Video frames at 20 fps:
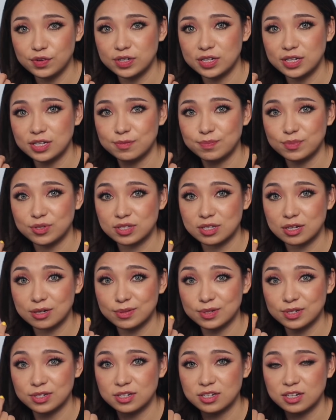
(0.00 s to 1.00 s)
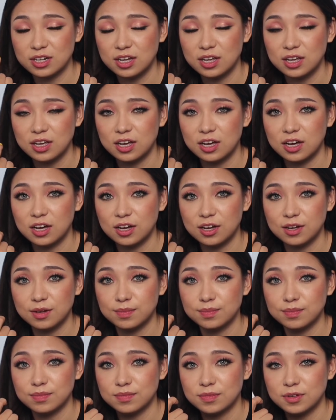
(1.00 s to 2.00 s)
you need prescription
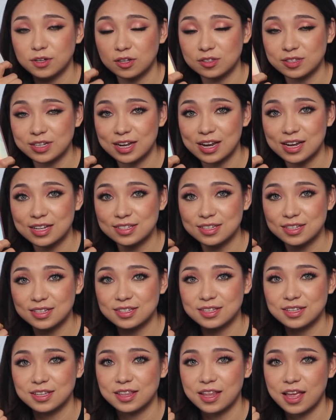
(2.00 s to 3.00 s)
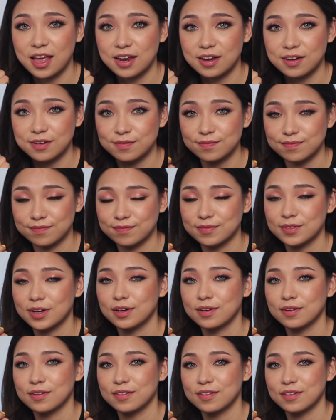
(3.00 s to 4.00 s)
contact lenses, then
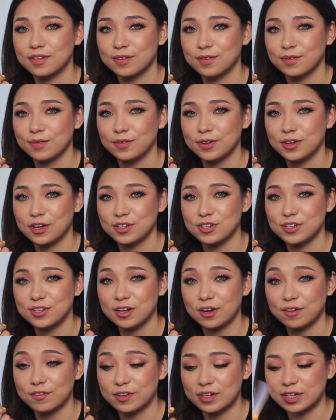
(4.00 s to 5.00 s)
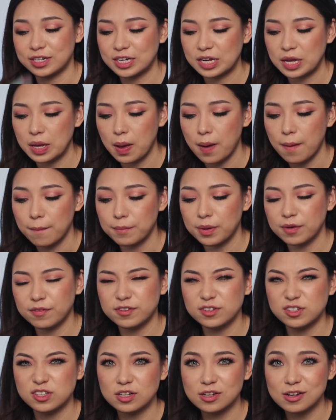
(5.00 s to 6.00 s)
we got you covered. But
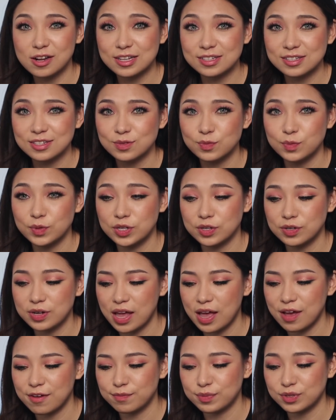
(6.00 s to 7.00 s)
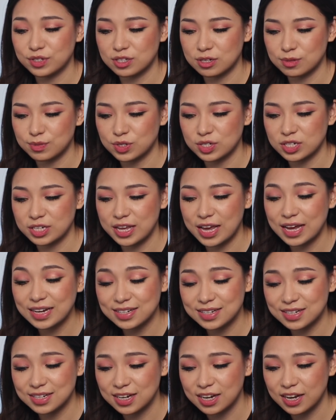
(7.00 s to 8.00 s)
for sunglasses, we don't have prescription
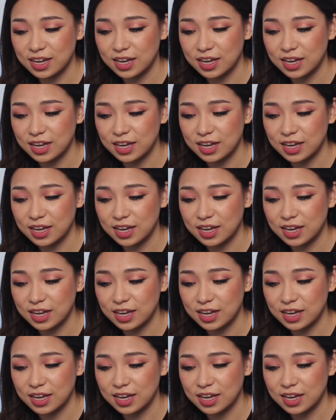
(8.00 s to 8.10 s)
yet.